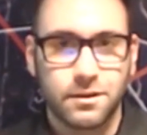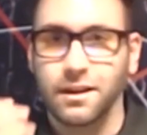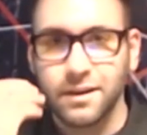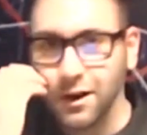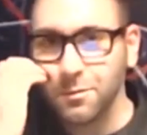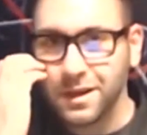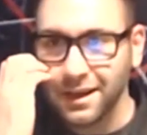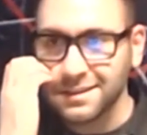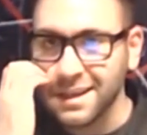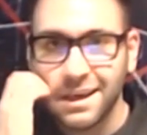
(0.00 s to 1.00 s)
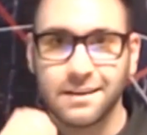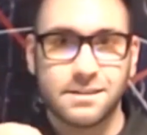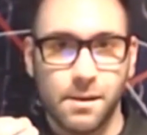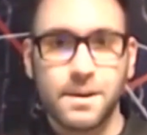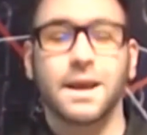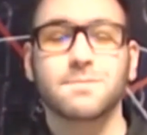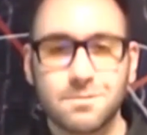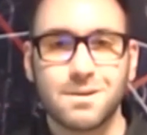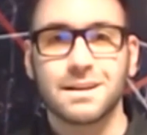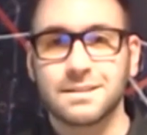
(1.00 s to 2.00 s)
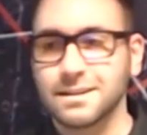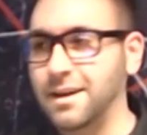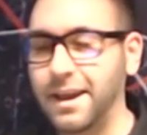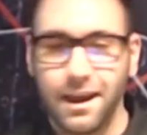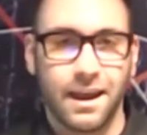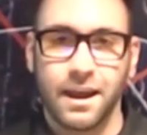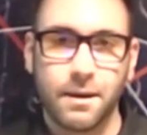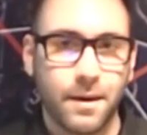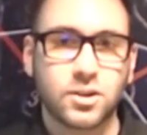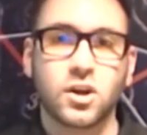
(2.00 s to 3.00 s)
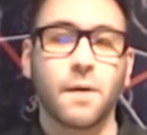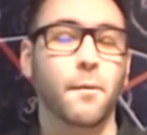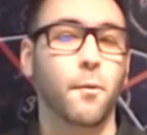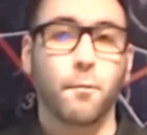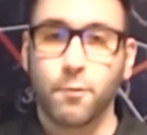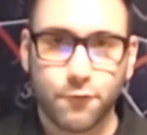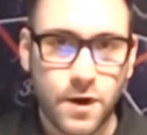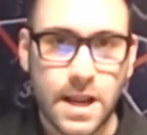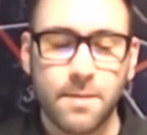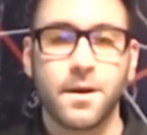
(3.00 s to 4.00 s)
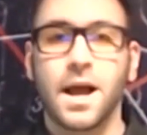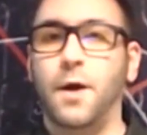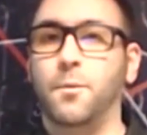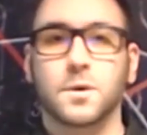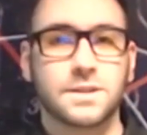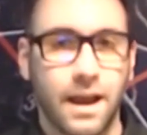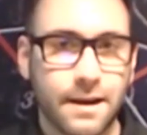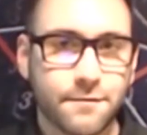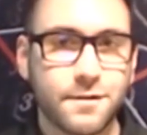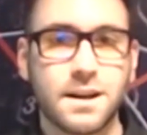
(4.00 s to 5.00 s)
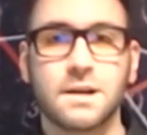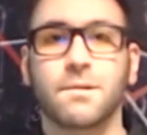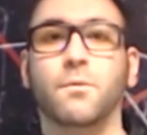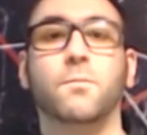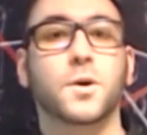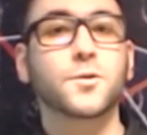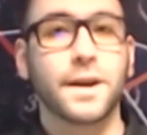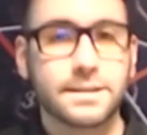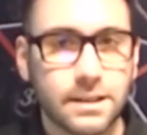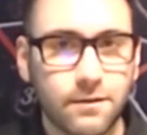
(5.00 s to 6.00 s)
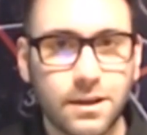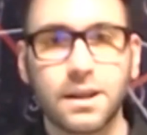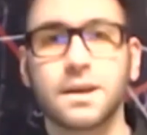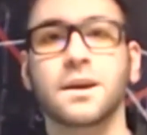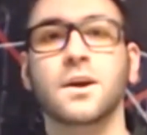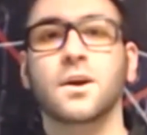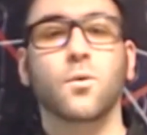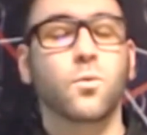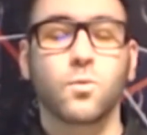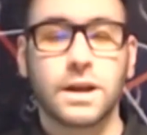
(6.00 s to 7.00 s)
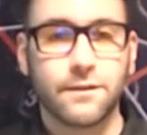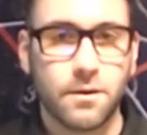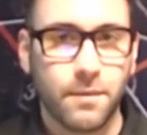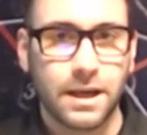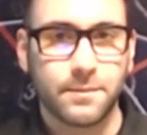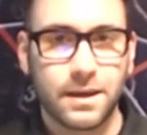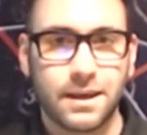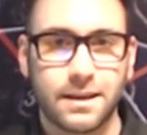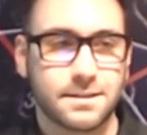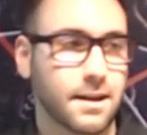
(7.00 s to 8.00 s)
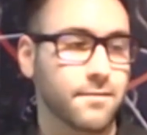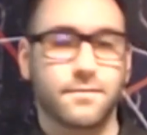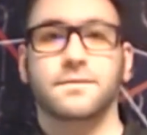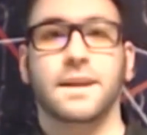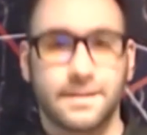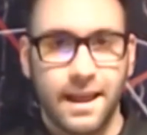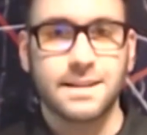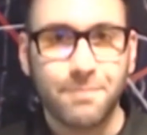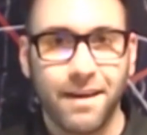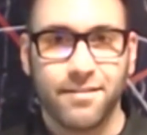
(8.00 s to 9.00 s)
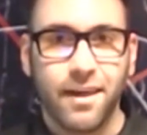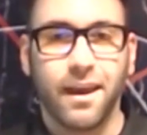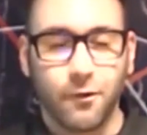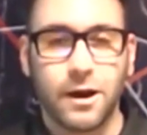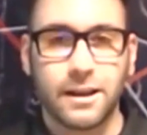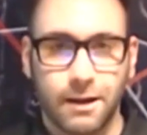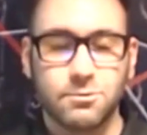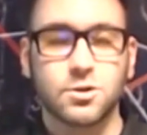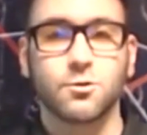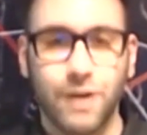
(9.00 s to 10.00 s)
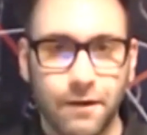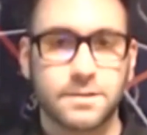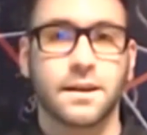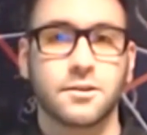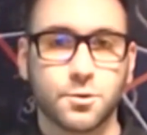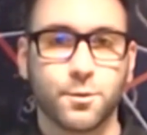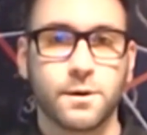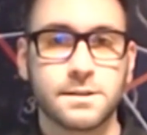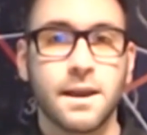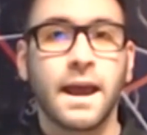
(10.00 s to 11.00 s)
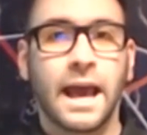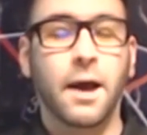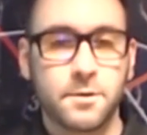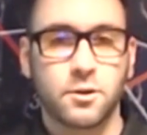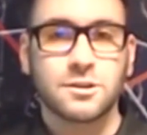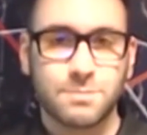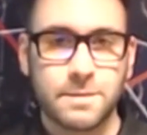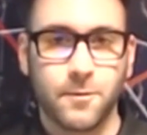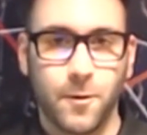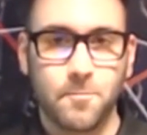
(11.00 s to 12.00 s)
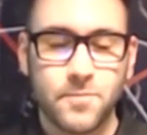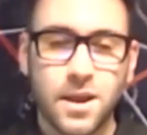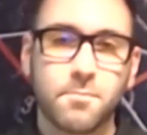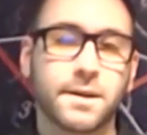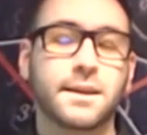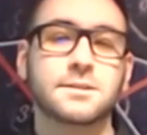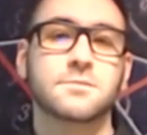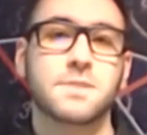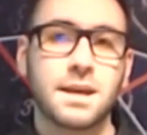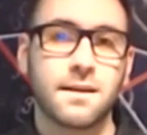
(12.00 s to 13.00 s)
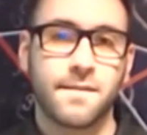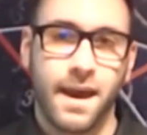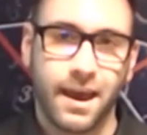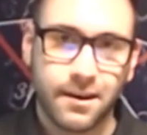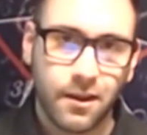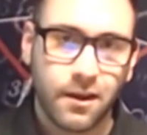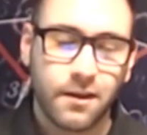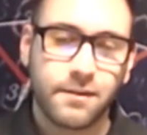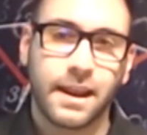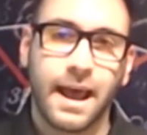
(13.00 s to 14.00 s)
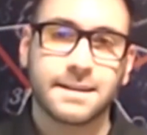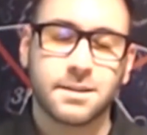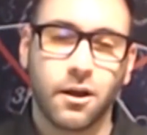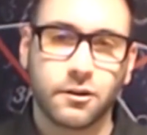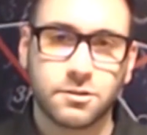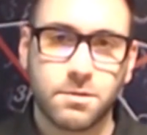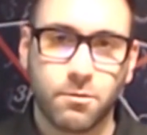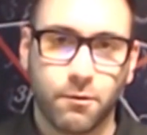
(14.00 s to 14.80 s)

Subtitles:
I would love, because if somebody comes to me and says, I hate my job, I want more freedom, I want more time freedom, I want more creativity, whatever it might be, it's like that's my thing, right? Like I'm so gravitated towards helping those people. But it doesn't mean that has to also be